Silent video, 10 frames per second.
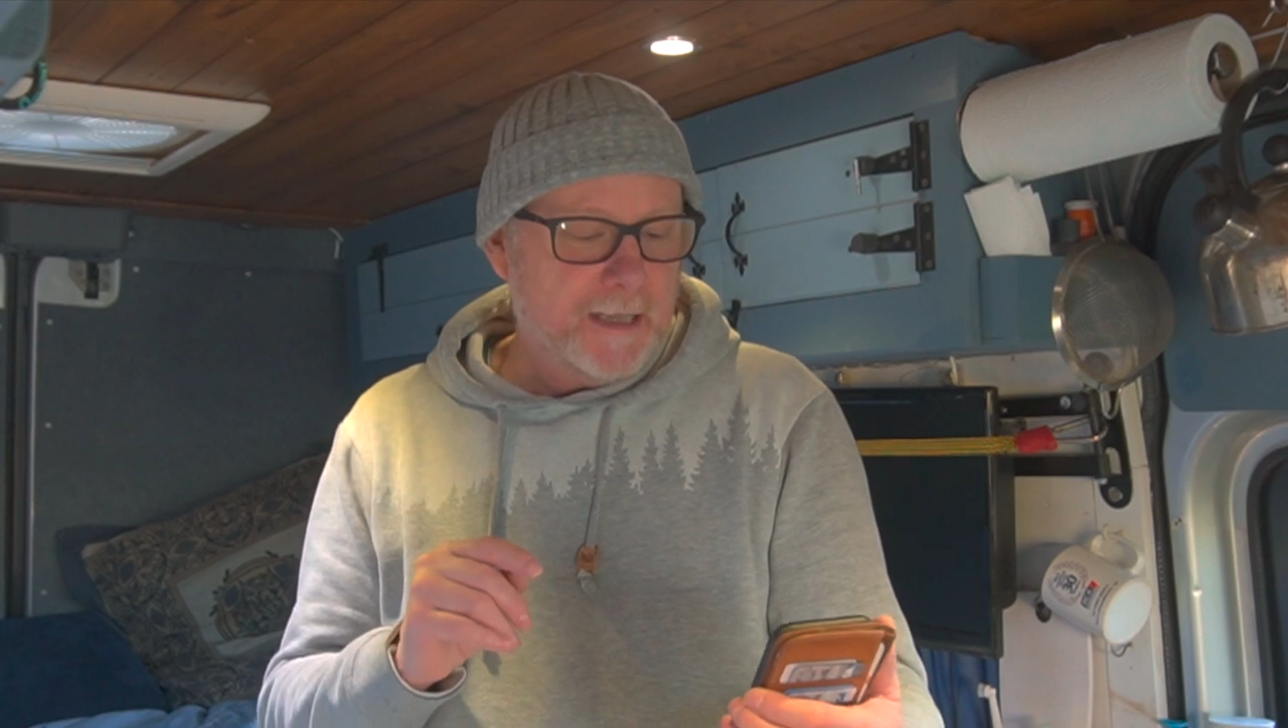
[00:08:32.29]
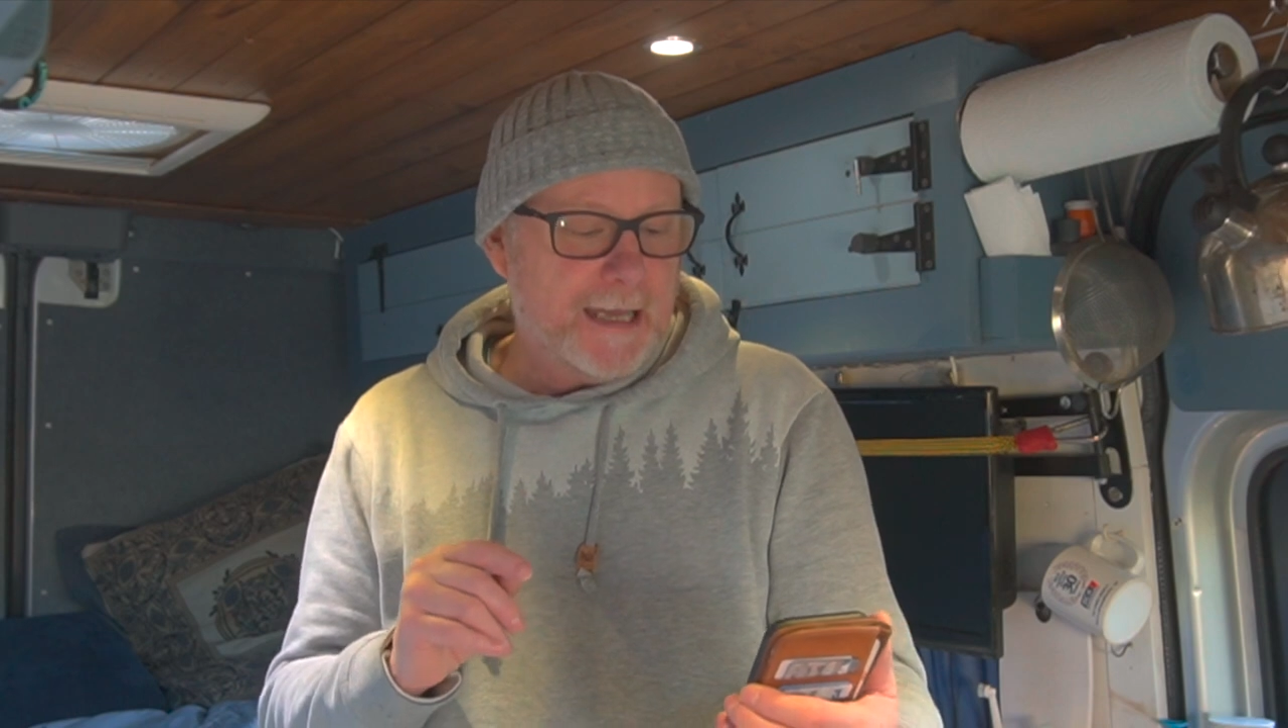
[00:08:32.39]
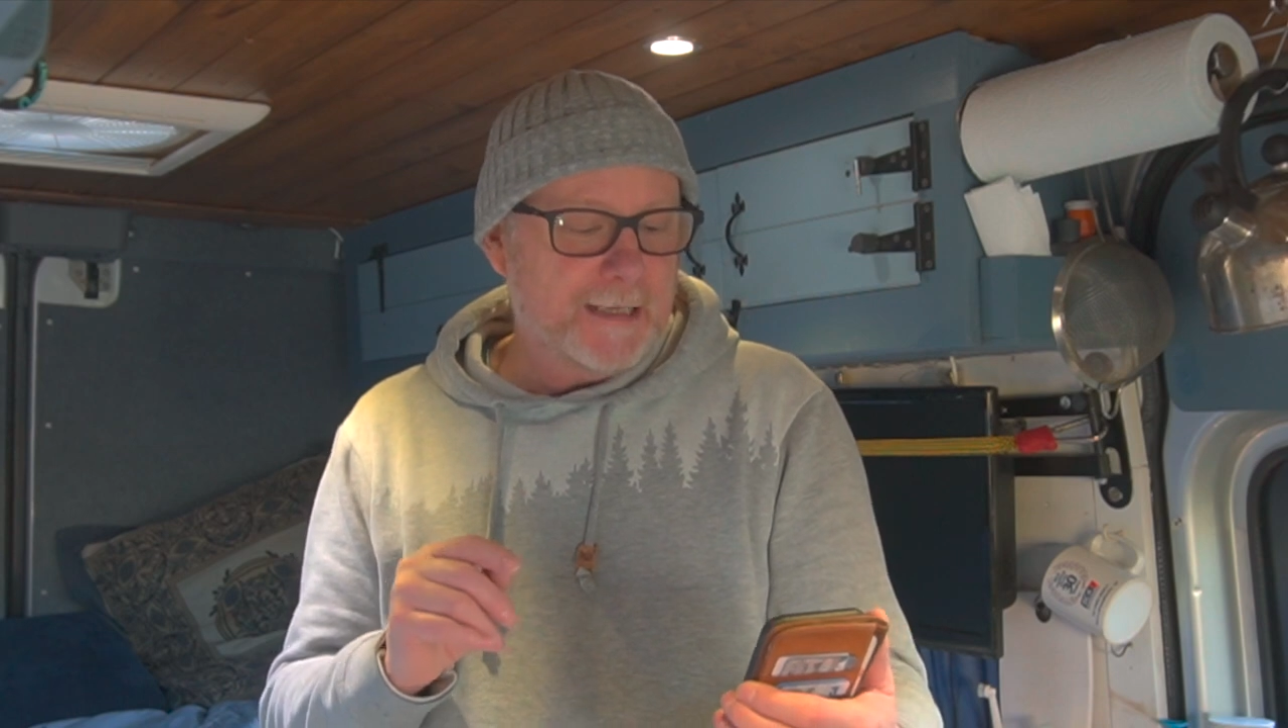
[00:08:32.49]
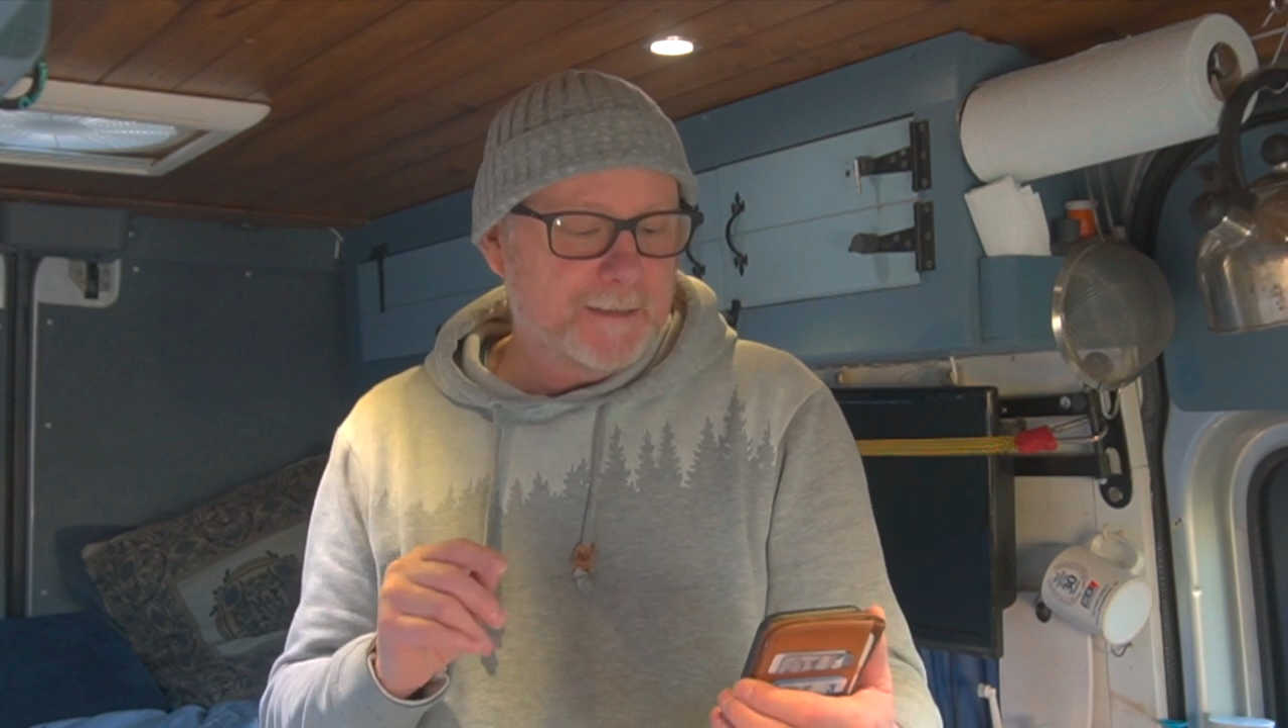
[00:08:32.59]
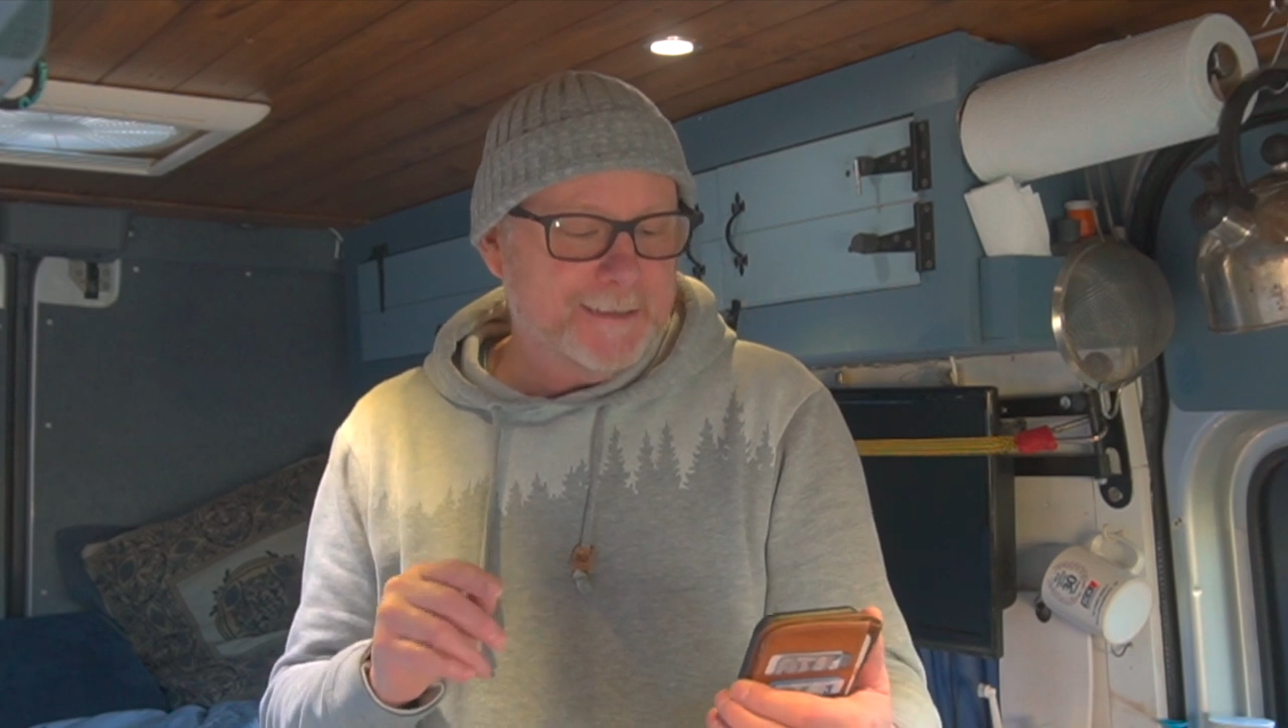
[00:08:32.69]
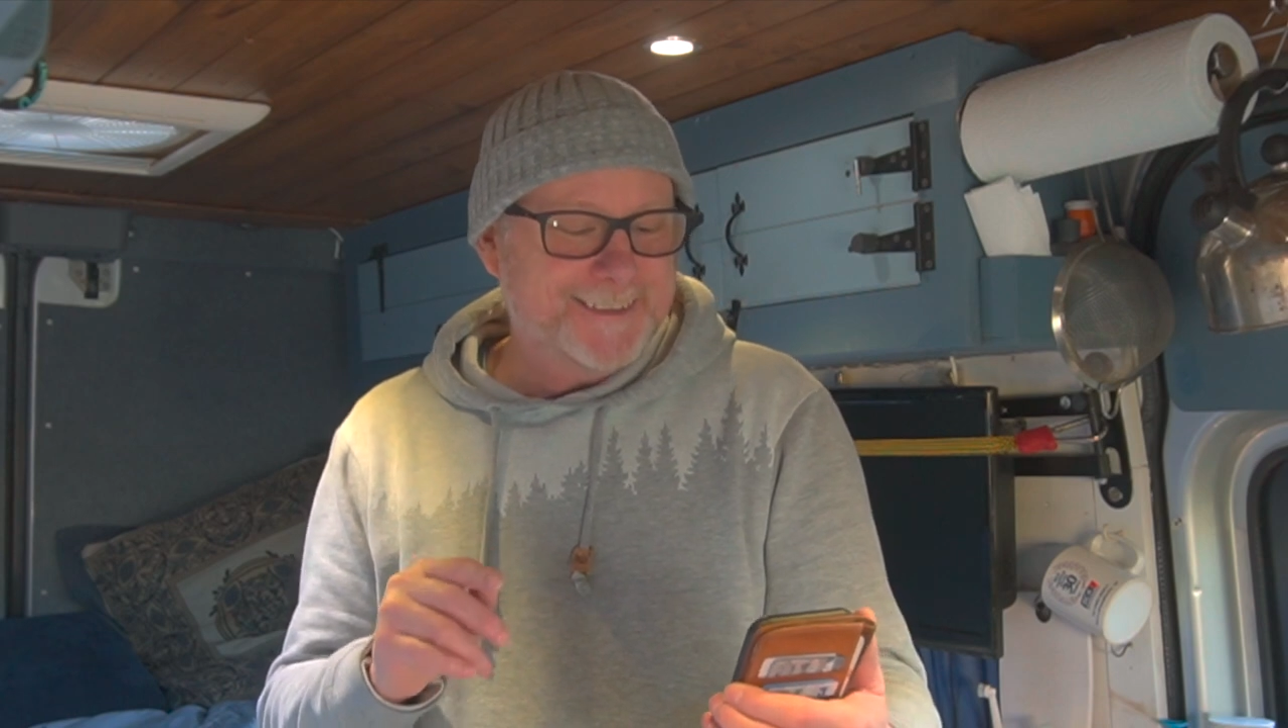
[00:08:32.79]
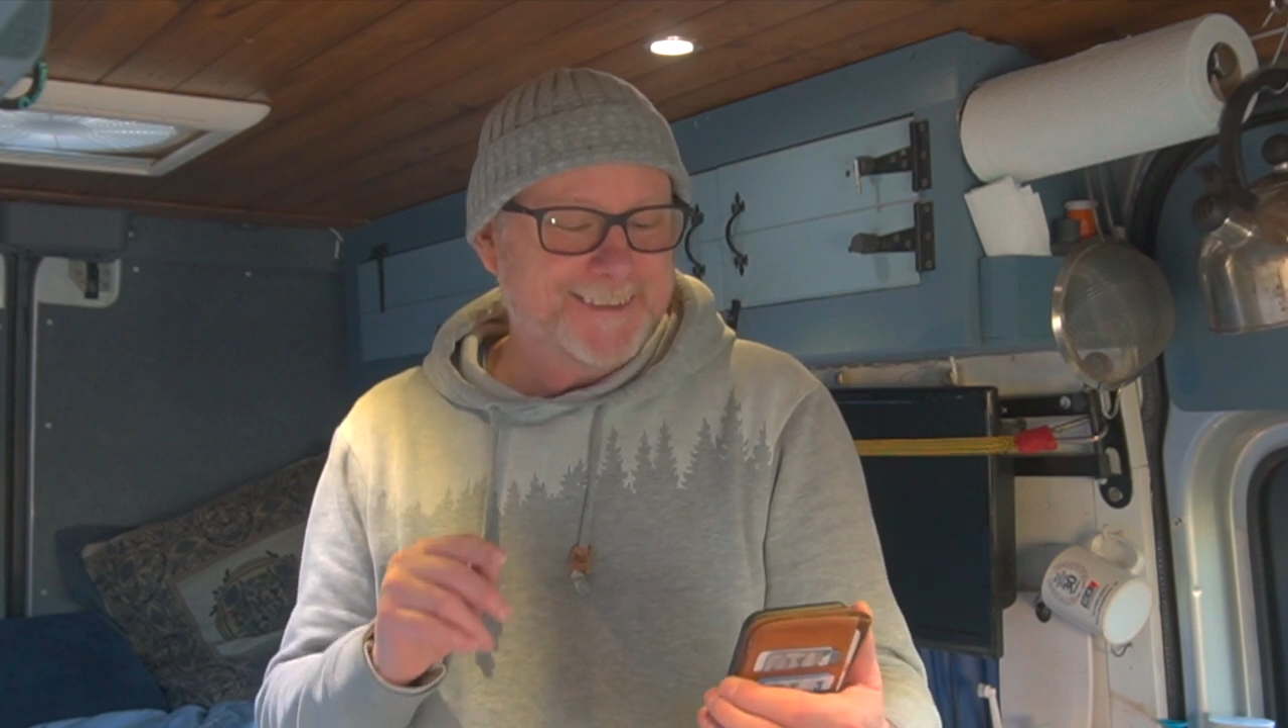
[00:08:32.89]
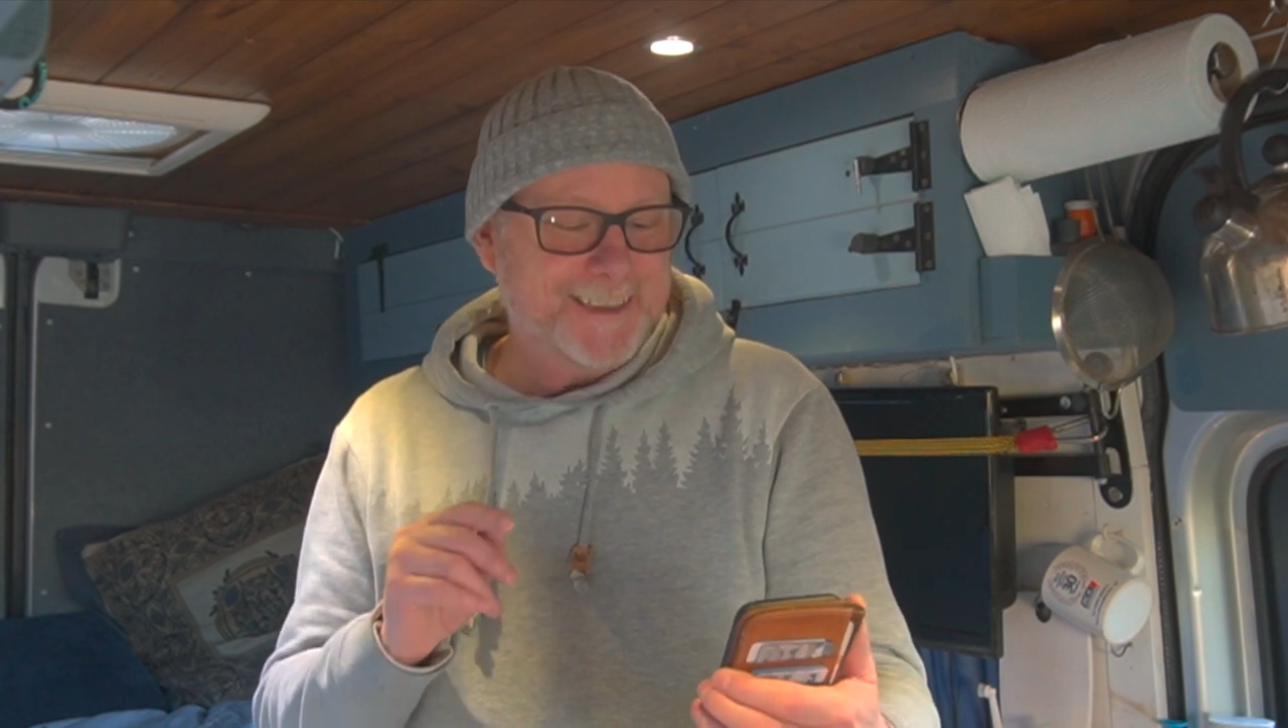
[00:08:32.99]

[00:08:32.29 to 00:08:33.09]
at least